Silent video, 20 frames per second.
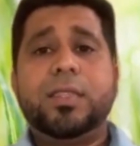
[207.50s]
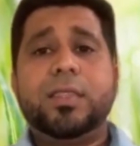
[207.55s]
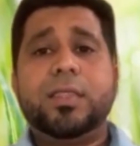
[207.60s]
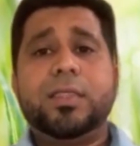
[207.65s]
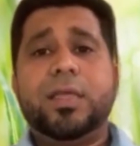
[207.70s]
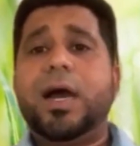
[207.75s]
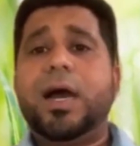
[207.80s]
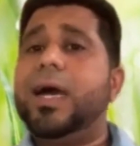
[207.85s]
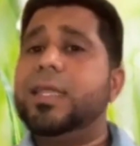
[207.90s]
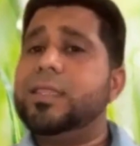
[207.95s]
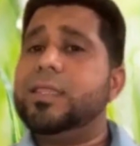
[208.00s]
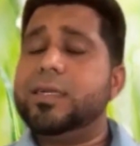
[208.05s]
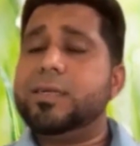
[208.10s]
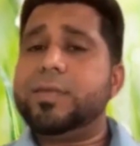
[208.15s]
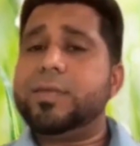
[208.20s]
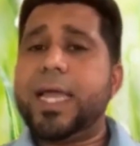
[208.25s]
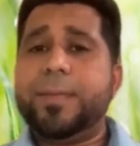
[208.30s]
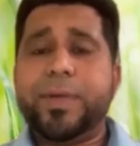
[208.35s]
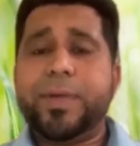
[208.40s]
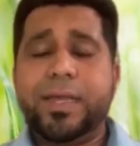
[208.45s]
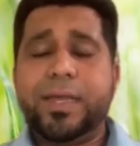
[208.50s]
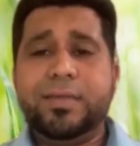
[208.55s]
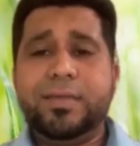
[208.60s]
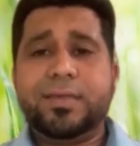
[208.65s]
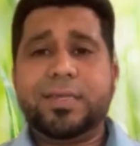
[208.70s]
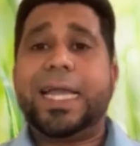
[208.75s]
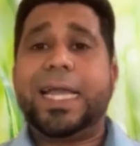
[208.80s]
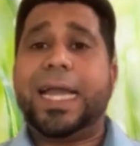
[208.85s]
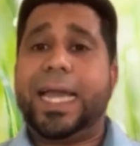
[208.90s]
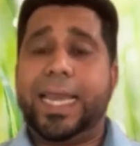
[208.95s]
The other type
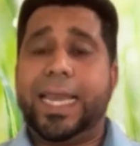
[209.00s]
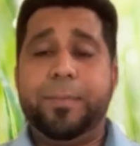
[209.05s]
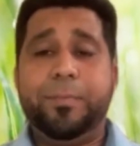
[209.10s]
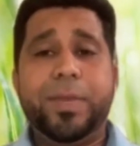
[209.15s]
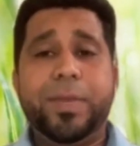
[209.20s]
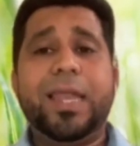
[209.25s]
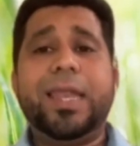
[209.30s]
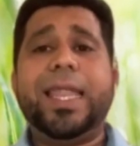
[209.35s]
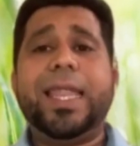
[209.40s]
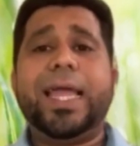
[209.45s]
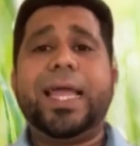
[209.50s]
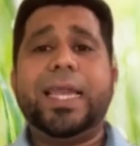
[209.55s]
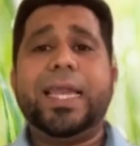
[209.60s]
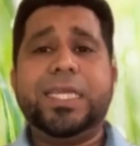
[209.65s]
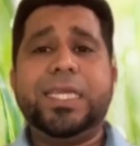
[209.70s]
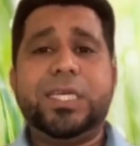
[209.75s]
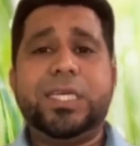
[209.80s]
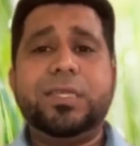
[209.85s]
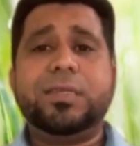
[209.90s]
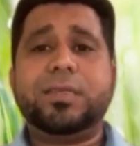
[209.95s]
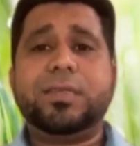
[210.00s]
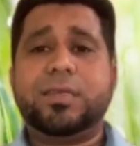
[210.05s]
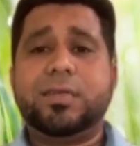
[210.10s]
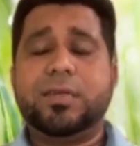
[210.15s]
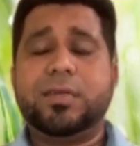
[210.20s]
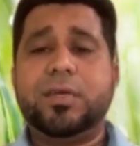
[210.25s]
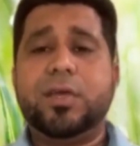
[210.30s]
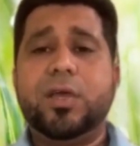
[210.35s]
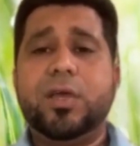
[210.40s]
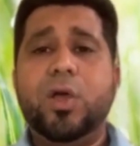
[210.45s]
is criminal negligence,
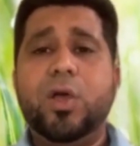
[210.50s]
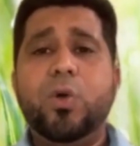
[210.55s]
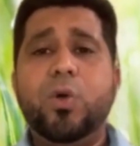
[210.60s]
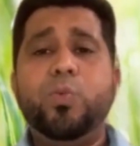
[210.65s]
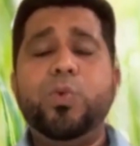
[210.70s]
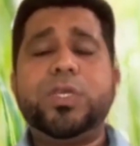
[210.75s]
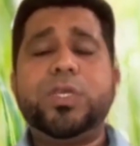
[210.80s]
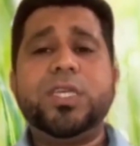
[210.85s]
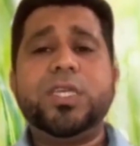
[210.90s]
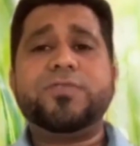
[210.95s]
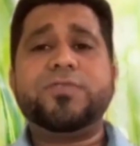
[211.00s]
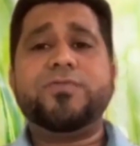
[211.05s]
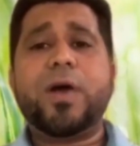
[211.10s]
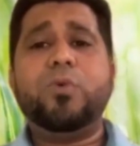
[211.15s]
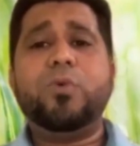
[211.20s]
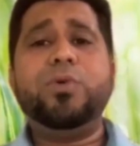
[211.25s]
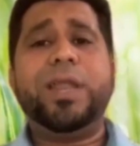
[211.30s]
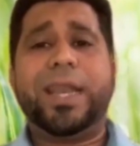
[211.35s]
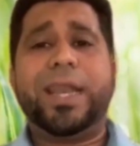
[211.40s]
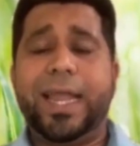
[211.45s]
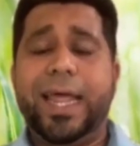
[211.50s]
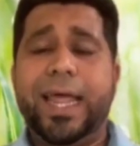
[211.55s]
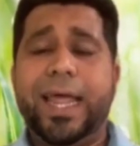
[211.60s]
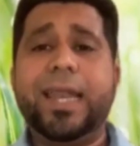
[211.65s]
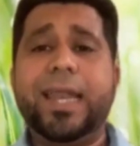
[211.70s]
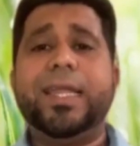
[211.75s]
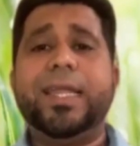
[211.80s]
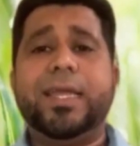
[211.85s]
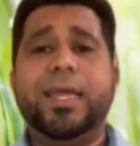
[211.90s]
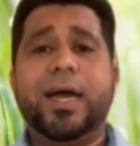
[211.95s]
which is found
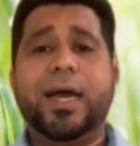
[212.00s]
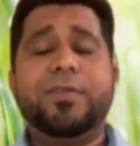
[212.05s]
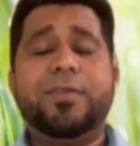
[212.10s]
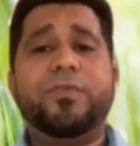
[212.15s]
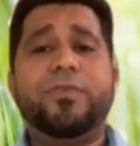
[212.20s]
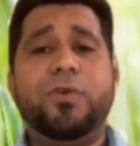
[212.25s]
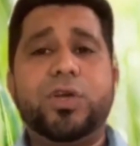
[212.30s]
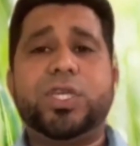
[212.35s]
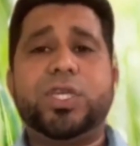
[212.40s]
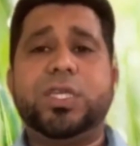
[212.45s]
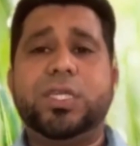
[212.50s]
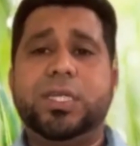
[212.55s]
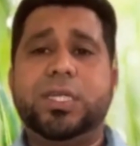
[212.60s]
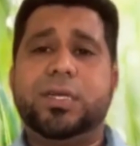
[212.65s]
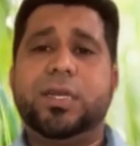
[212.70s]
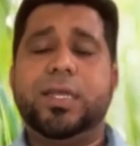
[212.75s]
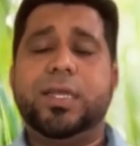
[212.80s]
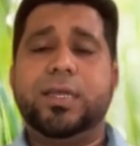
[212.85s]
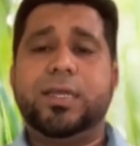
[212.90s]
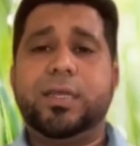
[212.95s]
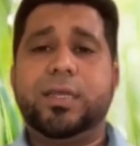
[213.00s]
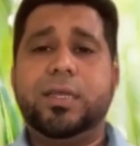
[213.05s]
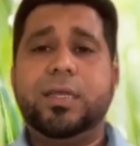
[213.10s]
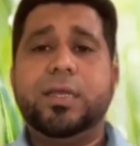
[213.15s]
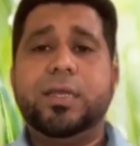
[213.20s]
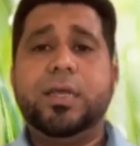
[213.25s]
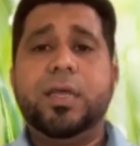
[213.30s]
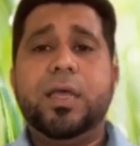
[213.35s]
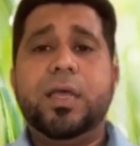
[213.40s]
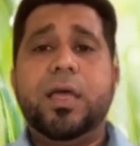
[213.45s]
rarely, unfortunately,
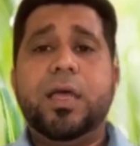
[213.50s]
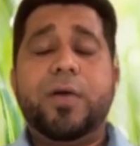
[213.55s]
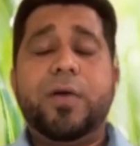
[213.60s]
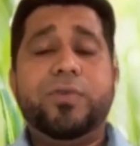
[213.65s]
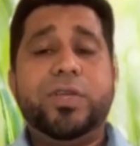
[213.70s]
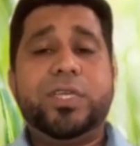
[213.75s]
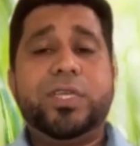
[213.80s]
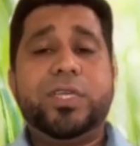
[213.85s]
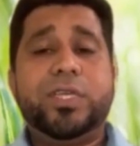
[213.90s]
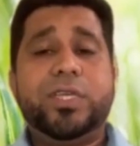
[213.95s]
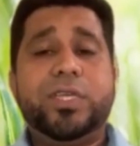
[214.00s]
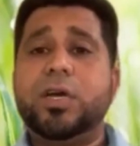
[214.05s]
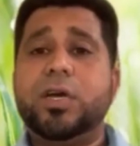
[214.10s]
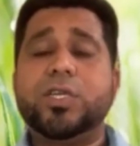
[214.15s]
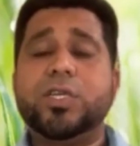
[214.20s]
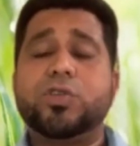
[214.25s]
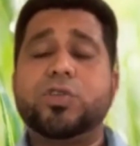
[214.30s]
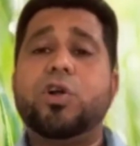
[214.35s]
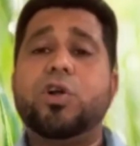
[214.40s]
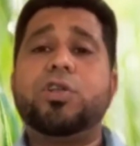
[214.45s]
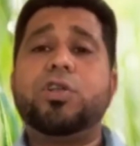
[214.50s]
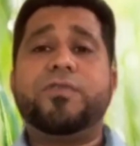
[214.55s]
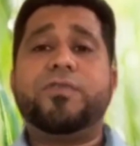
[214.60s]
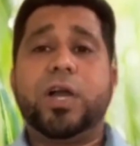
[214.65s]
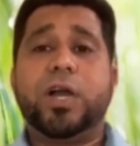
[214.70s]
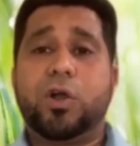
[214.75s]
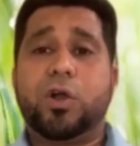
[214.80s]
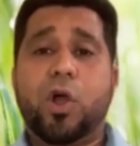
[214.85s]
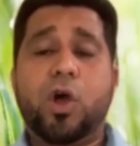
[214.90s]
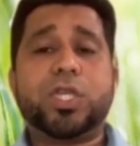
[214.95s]
which is a sort of
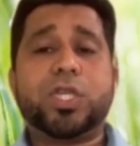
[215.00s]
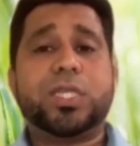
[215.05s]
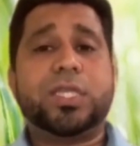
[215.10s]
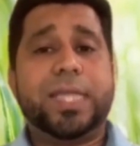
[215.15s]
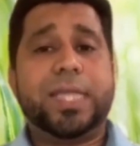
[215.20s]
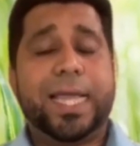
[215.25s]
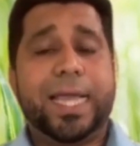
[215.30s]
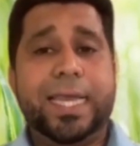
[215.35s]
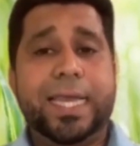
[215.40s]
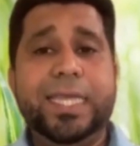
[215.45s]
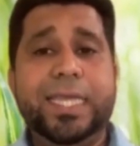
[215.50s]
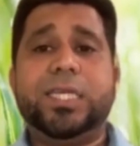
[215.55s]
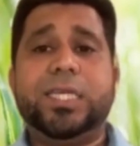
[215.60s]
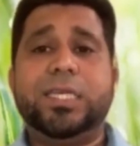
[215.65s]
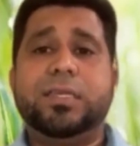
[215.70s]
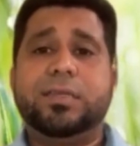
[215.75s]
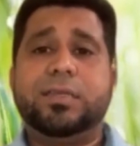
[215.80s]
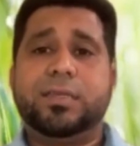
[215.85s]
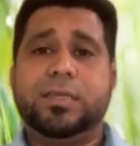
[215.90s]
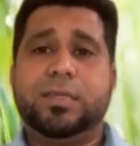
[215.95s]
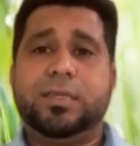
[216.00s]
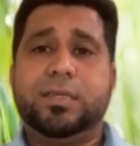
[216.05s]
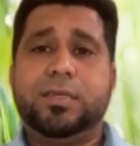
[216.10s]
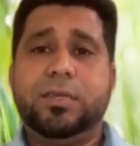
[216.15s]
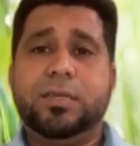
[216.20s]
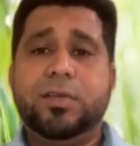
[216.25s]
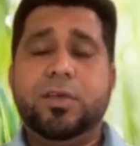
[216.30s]
a gross negligence.